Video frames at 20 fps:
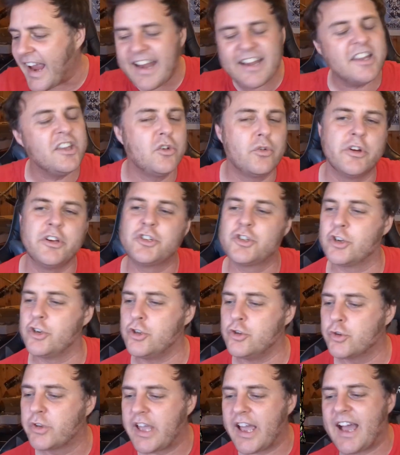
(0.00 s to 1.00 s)
Any creature
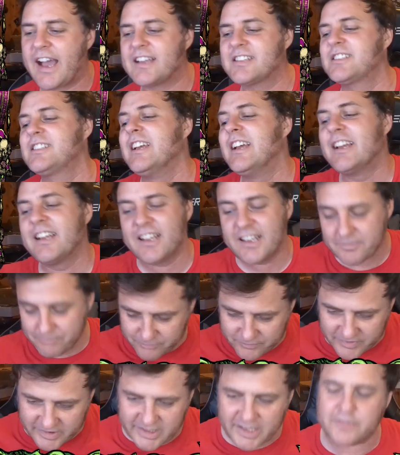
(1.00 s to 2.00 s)
you cast
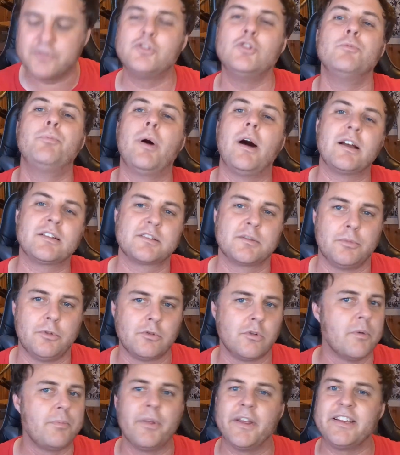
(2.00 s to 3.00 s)
gives you
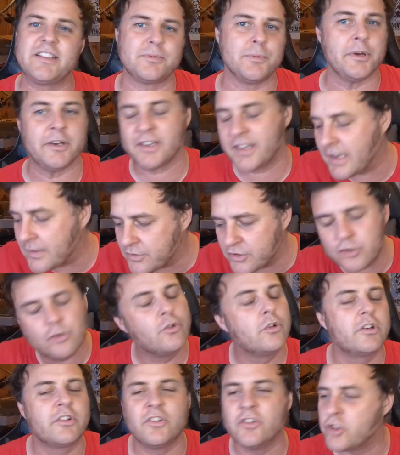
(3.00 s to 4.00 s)
possible replacement, gives
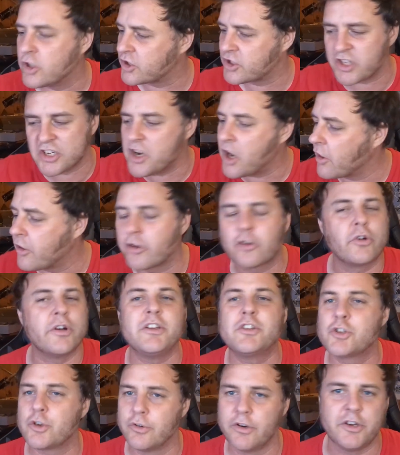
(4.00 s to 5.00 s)
you just another
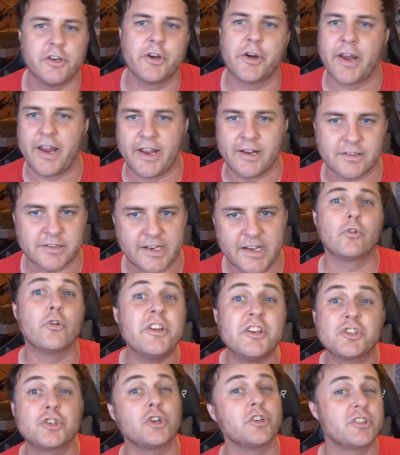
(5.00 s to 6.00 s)
creature in your hand.
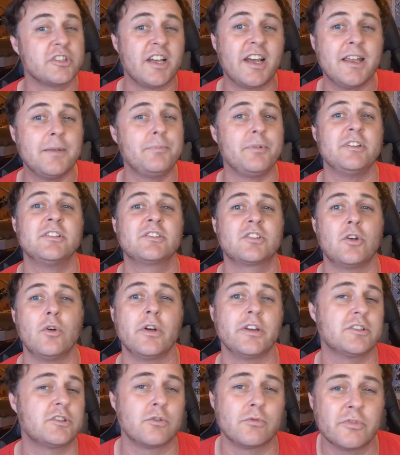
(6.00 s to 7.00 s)
Creature type is
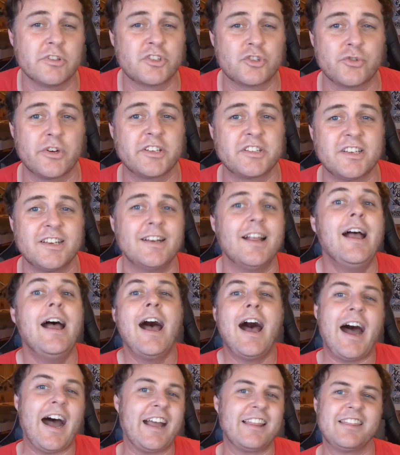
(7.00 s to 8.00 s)
going to restrict it.
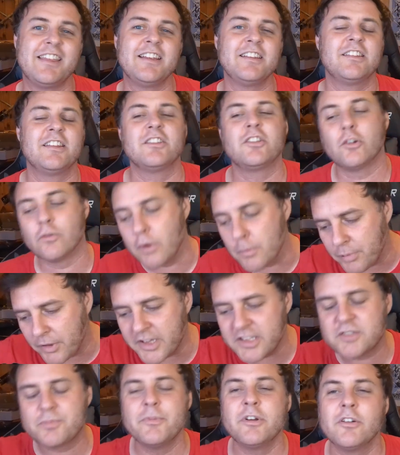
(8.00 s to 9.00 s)
I think that the
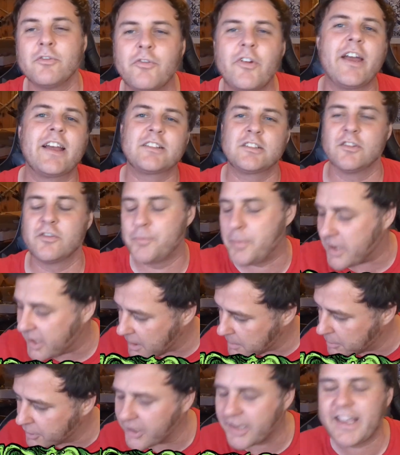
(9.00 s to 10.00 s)
replacement effect of being
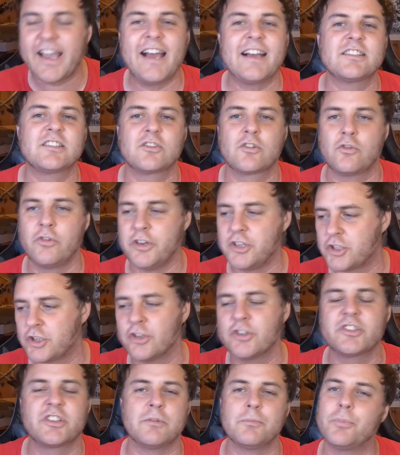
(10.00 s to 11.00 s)
able to cast
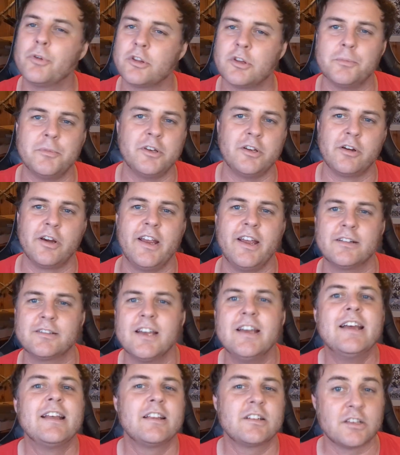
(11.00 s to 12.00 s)
creatures and put them in your hand,
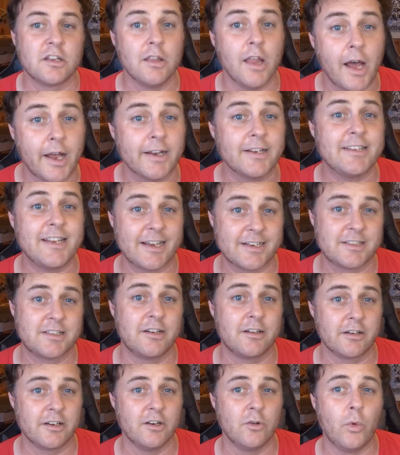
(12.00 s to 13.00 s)
there's a lot of decks
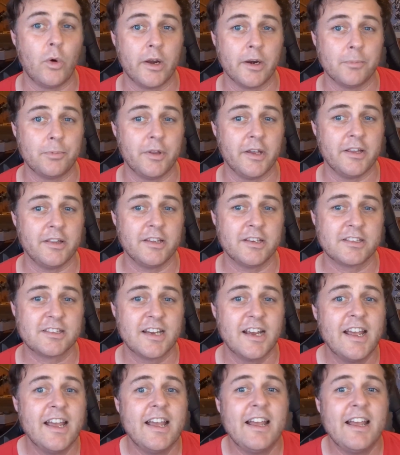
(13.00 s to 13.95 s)
that are going to want to play this.